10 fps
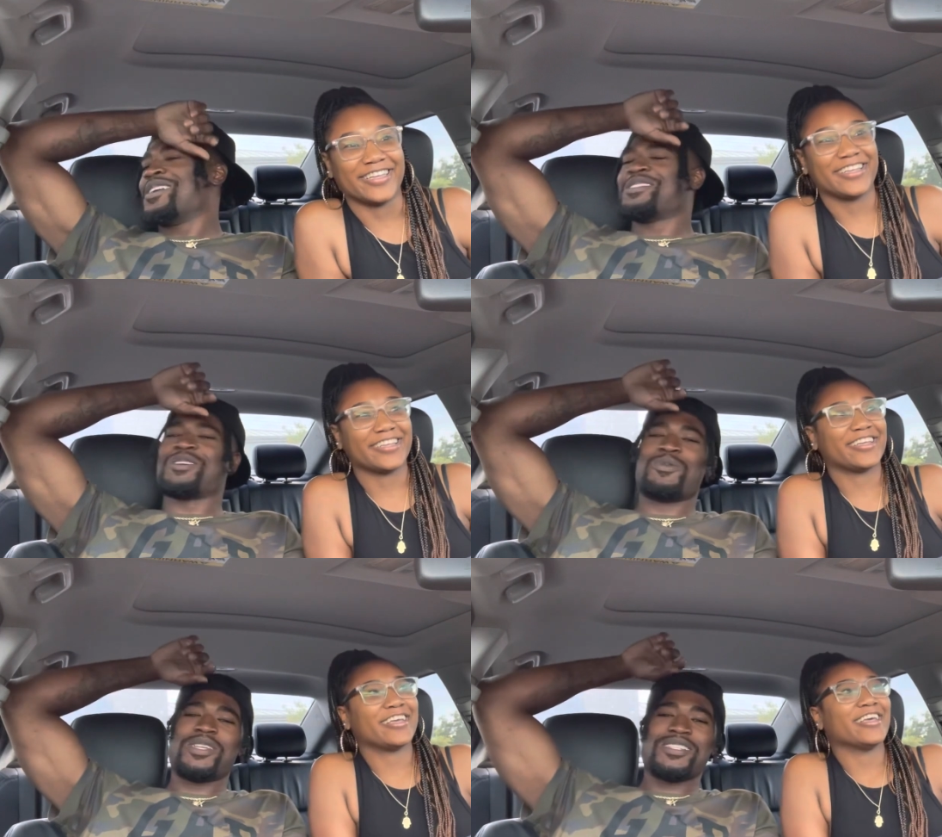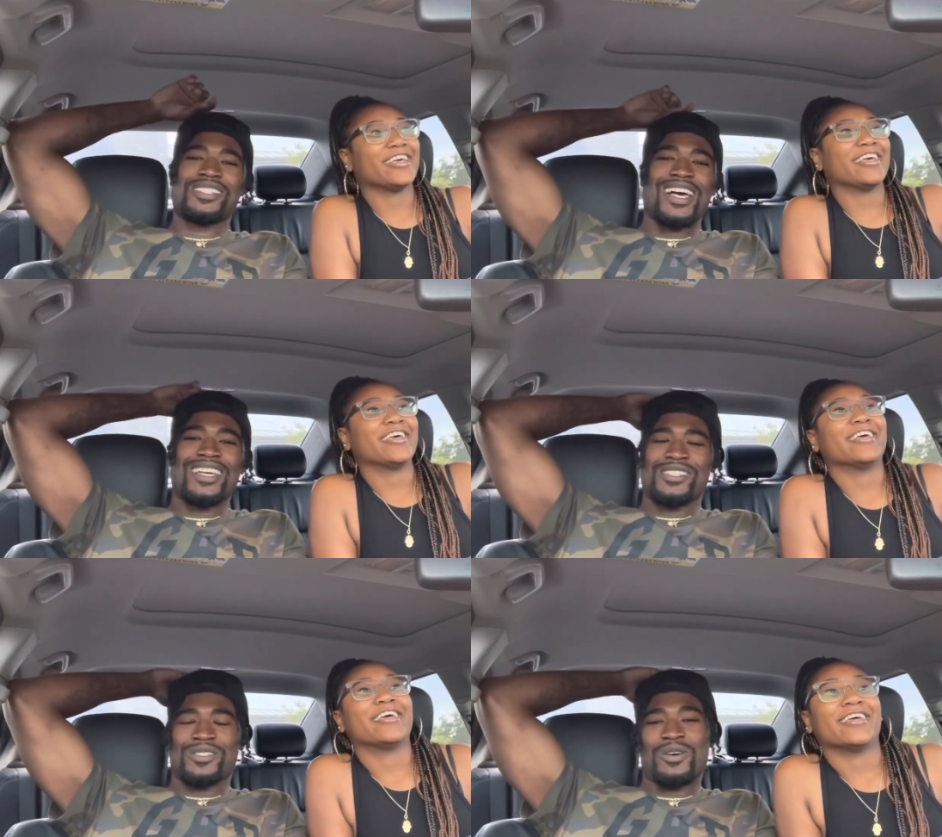Speaker 1: So we
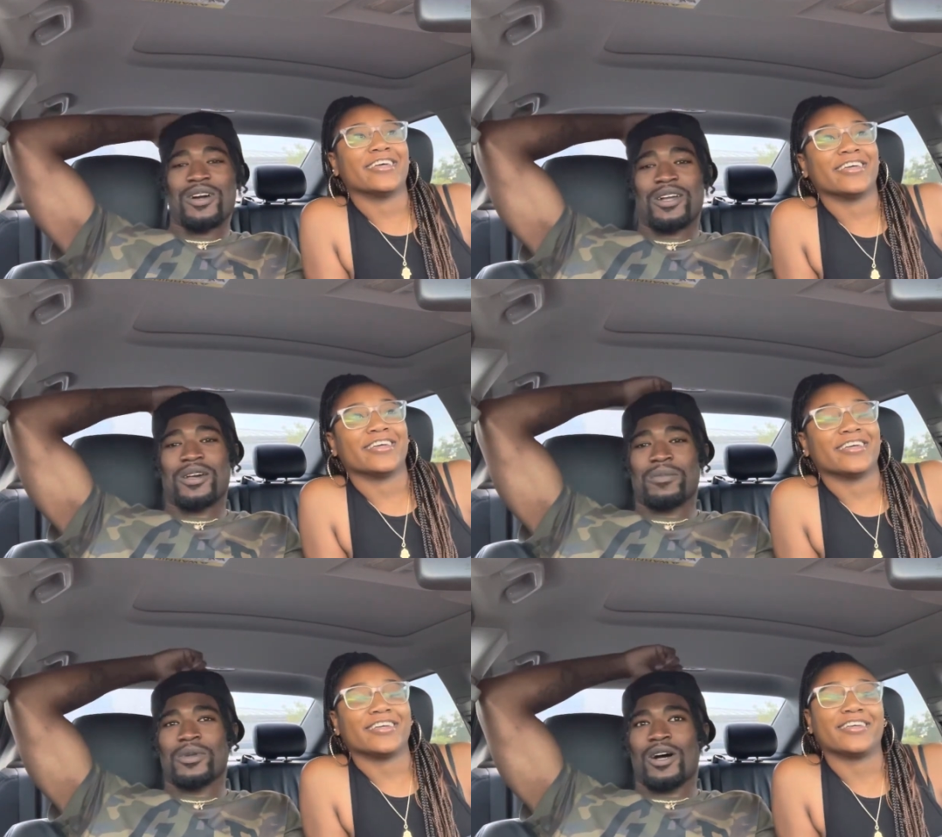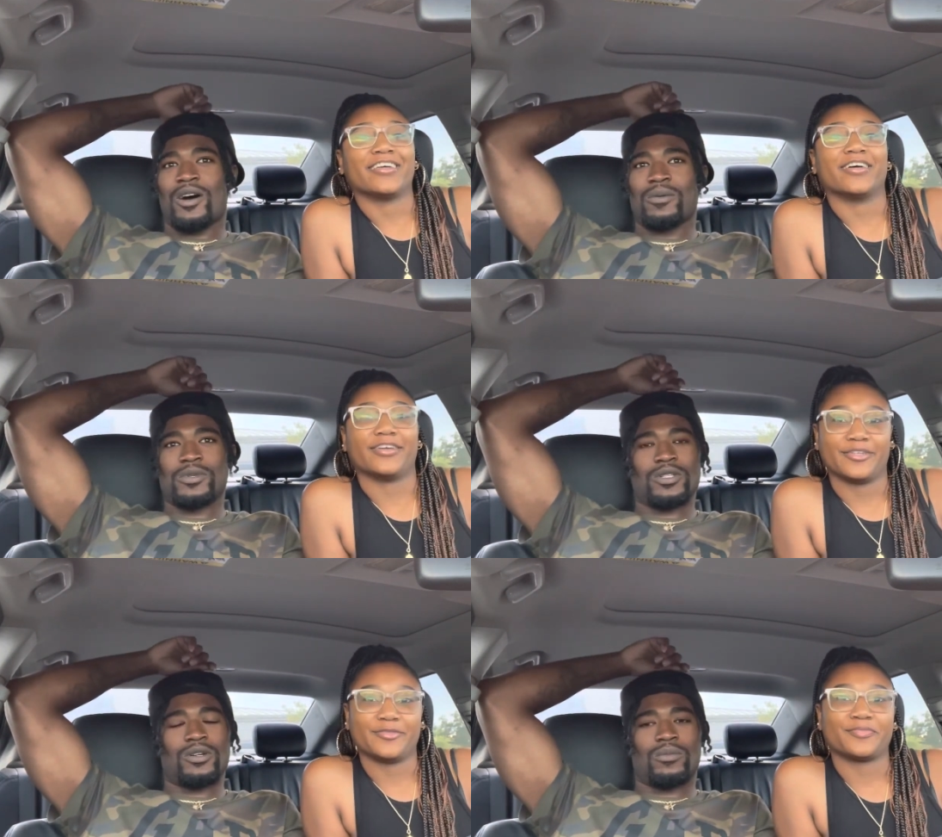decided to start coming to Auburn
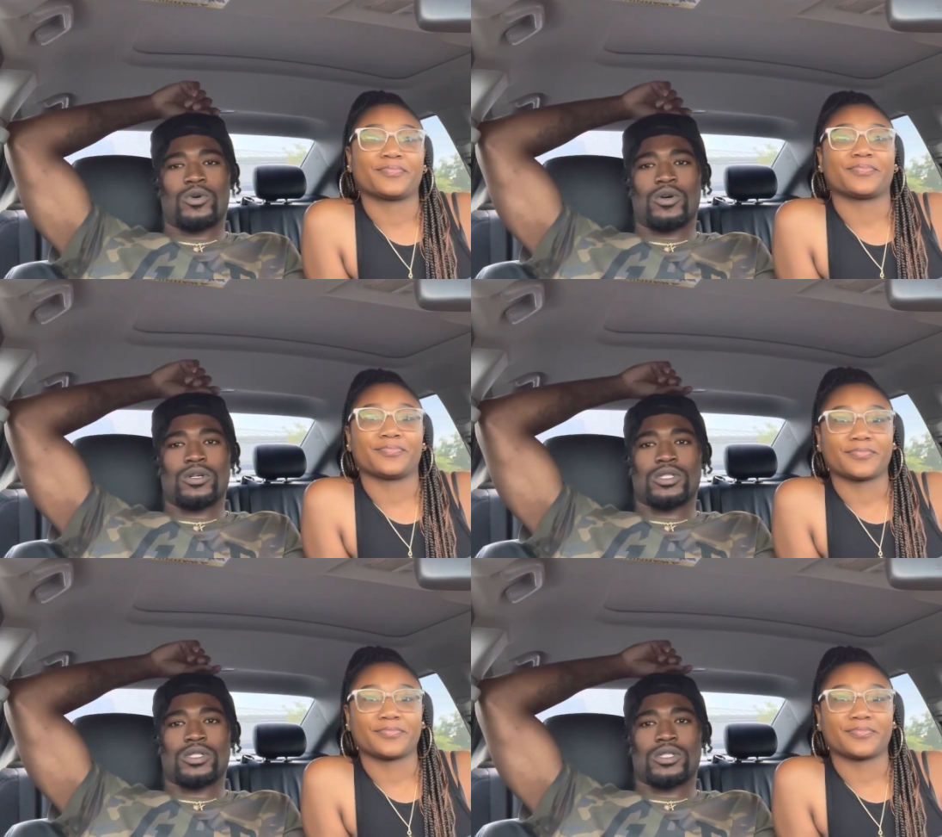a little more.